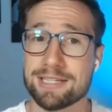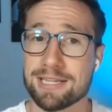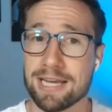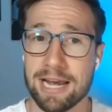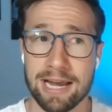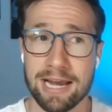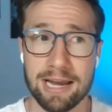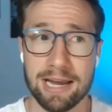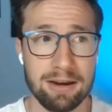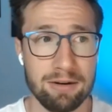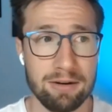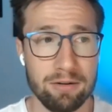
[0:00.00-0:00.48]

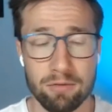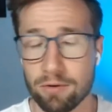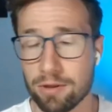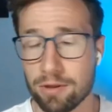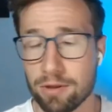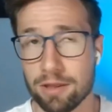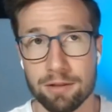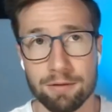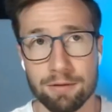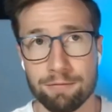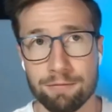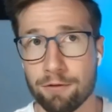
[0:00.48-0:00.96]
And
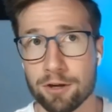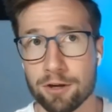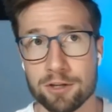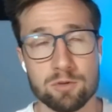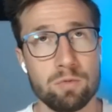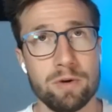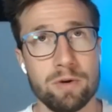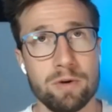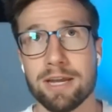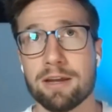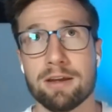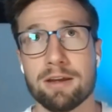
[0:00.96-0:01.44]
the first
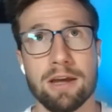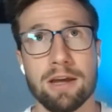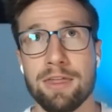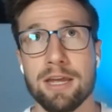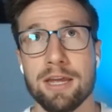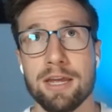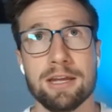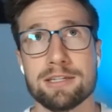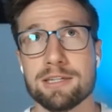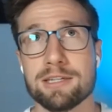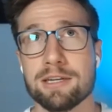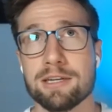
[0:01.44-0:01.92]
week, I think
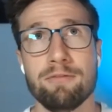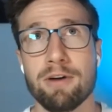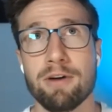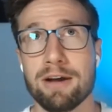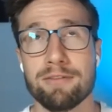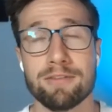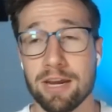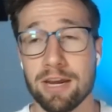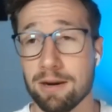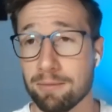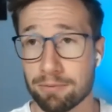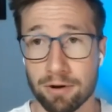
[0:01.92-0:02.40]
it did
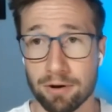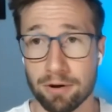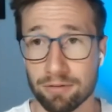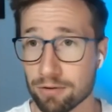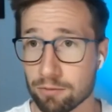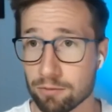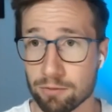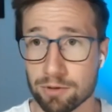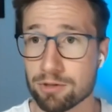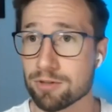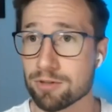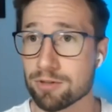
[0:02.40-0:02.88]
5K in
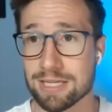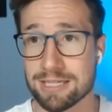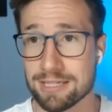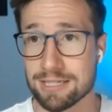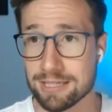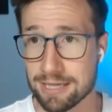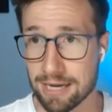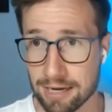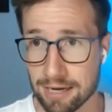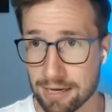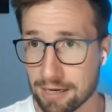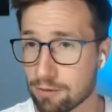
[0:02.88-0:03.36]
profit, which was
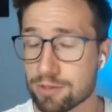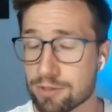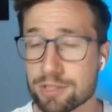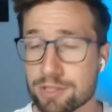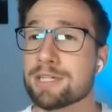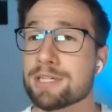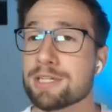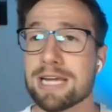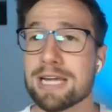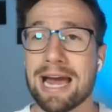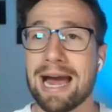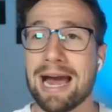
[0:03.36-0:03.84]
insane. It was
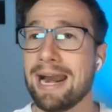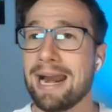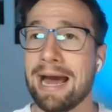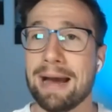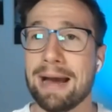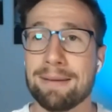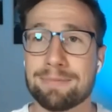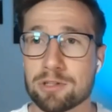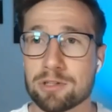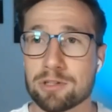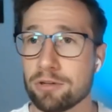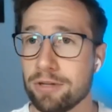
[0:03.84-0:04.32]
just an
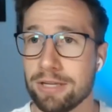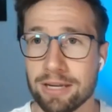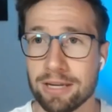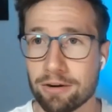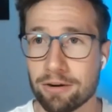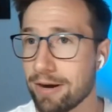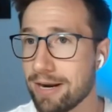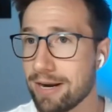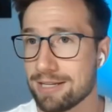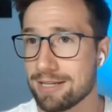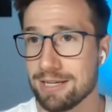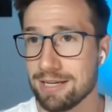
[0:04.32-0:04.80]
absolutely mm-hmm.
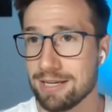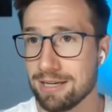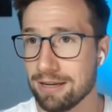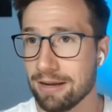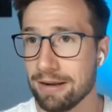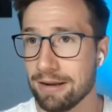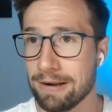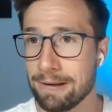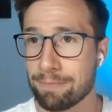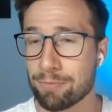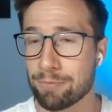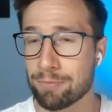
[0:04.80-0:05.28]
crazy
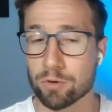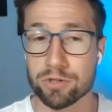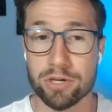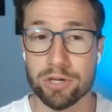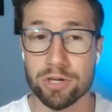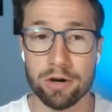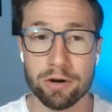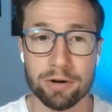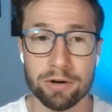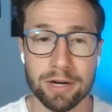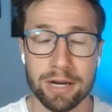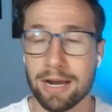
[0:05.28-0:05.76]

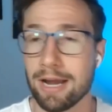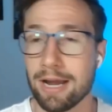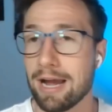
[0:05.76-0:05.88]
result.